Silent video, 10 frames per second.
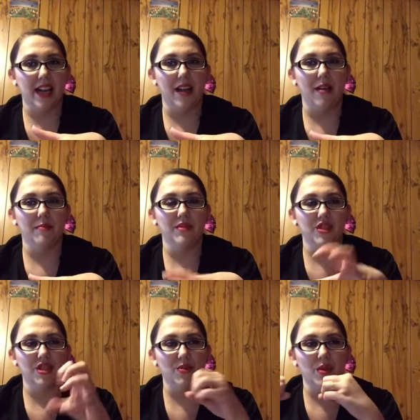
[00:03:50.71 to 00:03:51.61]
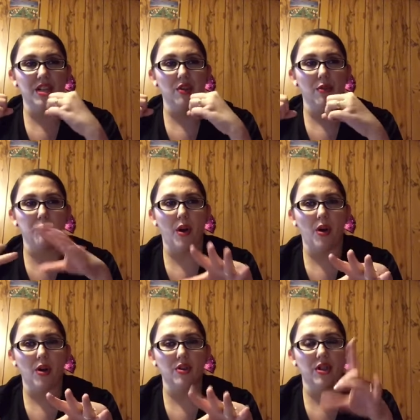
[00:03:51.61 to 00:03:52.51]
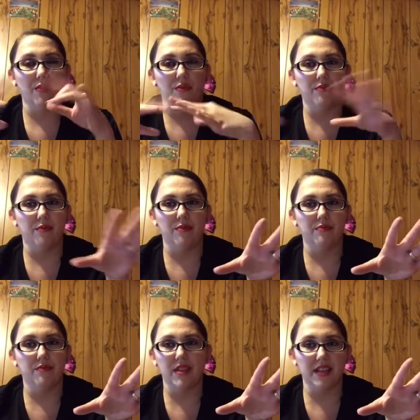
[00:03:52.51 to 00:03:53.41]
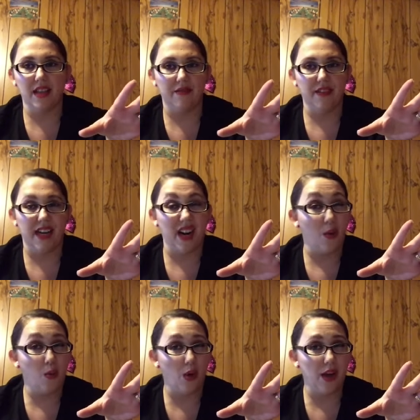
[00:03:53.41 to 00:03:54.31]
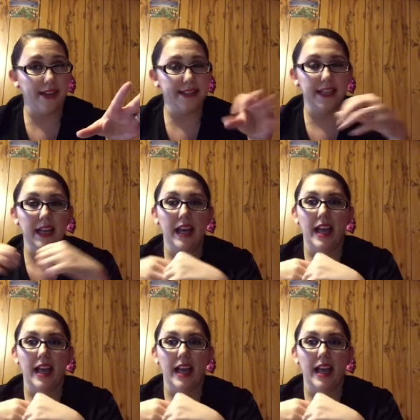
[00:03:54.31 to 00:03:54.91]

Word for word: comes just sort of do a purge of the stuff that I don't want.